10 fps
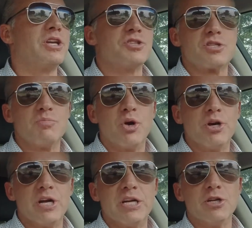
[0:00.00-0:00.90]
at
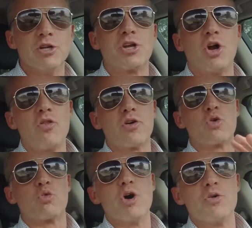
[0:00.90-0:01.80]
Smyrna and you look at all the
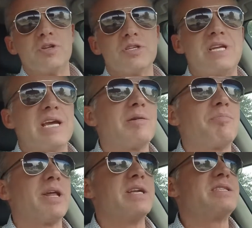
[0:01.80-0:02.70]
growth that's taken
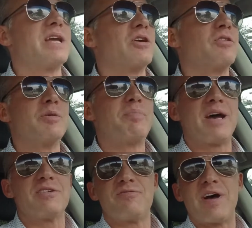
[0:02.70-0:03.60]
place there over the
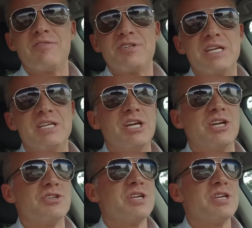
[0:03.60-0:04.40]
past 5 to 10 years.